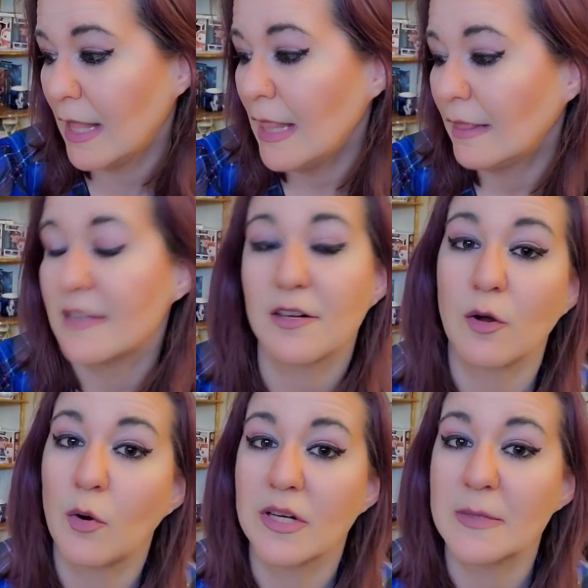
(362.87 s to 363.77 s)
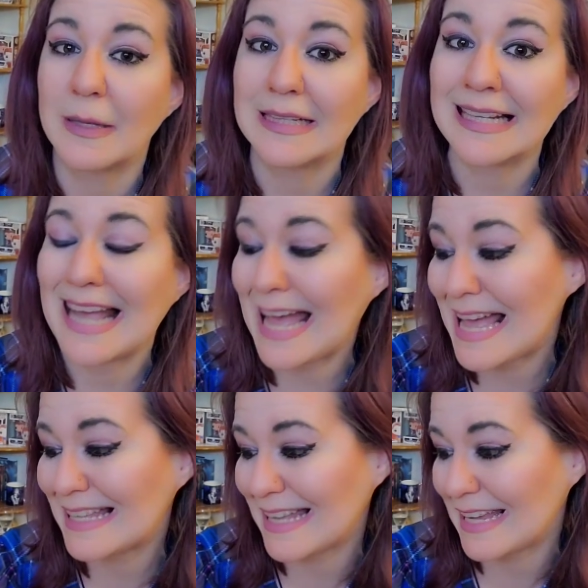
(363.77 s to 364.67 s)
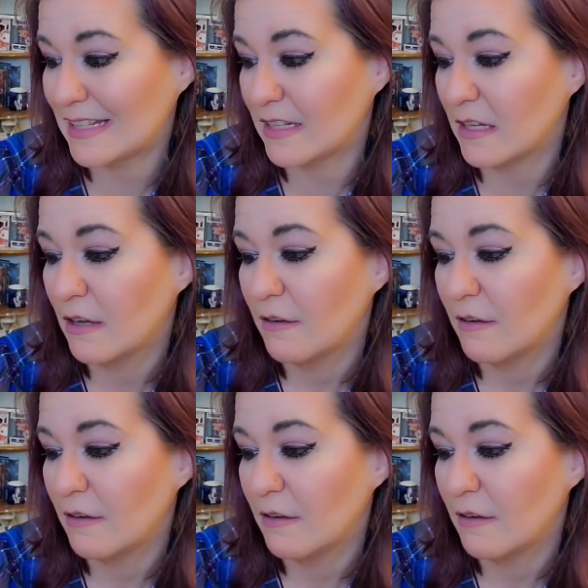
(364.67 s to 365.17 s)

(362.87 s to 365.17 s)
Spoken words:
list a corresponding asset.